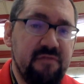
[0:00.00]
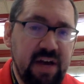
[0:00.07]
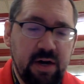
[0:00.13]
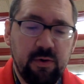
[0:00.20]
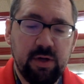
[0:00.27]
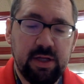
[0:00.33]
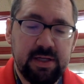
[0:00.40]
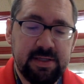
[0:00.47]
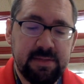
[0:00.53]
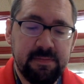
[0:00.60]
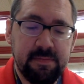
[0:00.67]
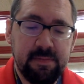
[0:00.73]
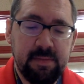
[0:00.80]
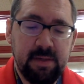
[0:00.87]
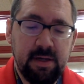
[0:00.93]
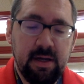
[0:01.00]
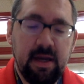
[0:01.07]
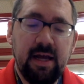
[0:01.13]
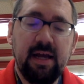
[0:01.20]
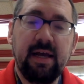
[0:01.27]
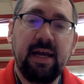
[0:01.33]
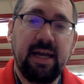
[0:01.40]
federalism,
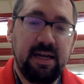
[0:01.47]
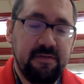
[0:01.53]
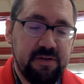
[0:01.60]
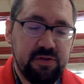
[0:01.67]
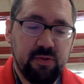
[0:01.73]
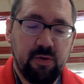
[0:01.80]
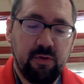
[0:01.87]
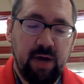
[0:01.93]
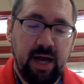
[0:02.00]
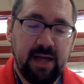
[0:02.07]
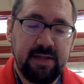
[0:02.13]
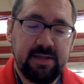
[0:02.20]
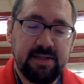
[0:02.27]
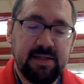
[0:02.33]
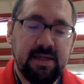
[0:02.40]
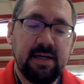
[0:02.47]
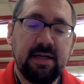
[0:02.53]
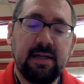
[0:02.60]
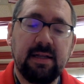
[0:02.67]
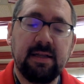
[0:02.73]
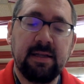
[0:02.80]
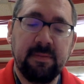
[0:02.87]
individual rights,
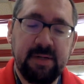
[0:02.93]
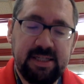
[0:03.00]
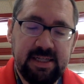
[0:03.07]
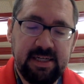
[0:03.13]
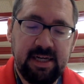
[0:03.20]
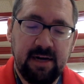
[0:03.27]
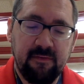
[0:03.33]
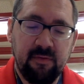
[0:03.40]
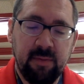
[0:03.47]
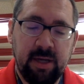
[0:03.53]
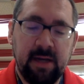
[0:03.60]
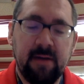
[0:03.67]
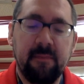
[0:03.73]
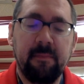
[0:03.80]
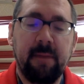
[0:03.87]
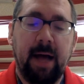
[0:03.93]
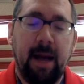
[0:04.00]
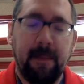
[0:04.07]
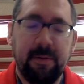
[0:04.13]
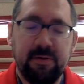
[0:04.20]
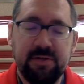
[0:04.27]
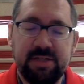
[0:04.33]
limited government,
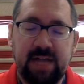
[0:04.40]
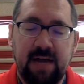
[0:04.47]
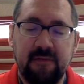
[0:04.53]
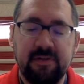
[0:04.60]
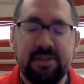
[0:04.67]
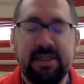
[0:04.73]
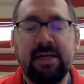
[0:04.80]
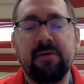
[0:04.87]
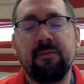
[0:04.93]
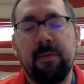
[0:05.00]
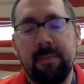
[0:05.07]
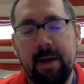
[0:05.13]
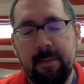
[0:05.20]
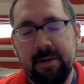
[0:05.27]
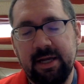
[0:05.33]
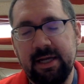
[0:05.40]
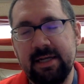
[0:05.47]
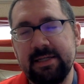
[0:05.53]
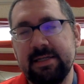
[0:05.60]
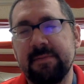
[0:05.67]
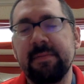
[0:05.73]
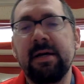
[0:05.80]
popular sovereignty,
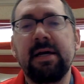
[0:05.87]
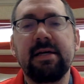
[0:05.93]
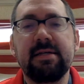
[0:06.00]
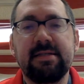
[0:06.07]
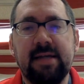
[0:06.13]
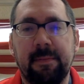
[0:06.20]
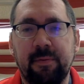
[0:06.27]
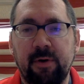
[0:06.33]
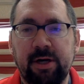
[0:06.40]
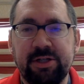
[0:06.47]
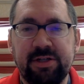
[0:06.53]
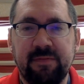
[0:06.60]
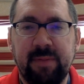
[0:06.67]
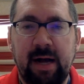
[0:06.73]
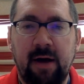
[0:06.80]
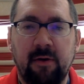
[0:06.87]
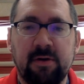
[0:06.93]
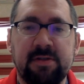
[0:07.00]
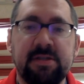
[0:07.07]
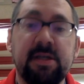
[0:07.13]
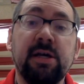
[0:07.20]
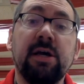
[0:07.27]
republicanism, separation of
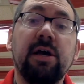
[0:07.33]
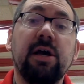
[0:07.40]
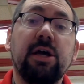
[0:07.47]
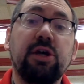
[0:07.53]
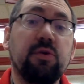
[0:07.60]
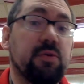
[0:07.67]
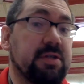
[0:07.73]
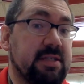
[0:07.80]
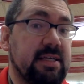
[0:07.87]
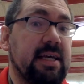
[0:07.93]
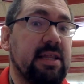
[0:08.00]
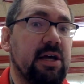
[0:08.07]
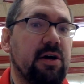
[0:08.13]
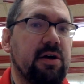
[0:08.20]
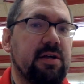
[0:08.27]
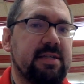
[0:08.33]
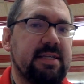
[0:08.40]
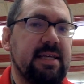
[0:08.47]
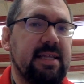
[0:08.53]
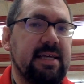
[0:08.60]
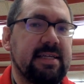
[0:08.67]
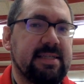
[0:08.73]
powers. You will see
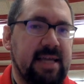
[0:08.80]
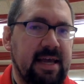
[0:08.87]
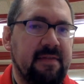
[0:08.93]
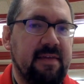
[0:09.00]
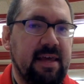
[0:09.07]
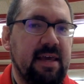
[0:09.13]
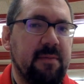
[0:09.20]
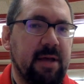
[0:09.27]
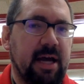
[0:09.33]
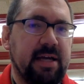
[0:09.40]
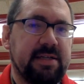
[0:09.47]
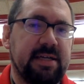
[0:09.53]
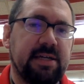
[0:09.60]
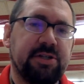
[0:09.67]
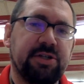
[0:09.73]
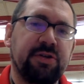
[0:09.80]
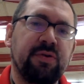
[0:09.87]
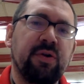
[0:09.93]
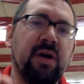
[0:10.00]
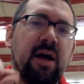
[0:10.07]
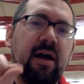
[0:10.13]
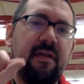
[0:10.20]
these in the email I sent
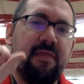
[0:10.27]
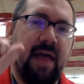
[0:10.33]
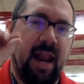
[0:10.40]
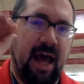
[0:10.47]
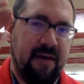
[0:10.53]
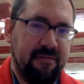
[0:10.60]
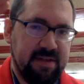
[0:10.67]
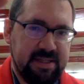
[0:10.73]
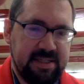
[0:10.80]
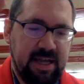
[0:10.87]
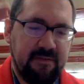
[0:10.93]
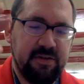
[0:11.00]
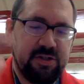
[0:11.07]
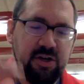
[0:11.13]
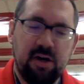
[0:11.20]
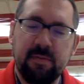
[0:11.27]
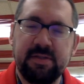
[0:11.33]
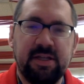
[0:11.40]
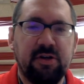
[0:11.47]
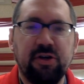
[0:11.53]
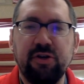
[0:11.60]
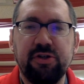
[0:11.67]
you that have the 7 terms,
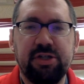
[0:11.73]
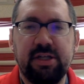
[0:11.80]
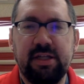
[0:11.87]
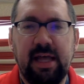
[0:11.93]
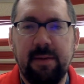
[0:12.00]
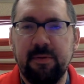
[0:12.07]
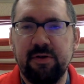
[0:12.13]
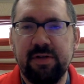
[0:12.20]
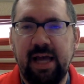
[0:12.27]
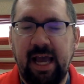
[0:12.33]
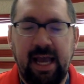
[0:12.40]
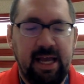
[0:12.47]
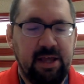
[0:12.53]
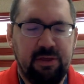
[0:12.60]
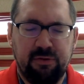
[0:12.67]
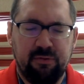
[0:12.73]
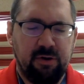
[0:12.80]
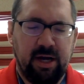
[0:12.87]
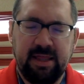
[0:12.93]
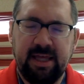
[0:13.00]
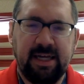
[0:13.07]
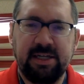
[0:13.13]
and they're usually labeled A
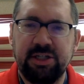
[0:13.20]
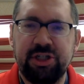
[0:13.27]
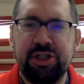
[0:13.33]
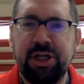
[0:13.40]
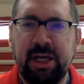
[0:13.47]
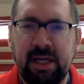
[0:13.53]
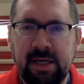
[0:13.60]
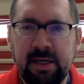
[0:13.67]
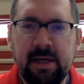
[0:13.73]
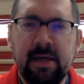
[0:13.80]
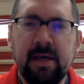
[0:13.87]
through, I think, G.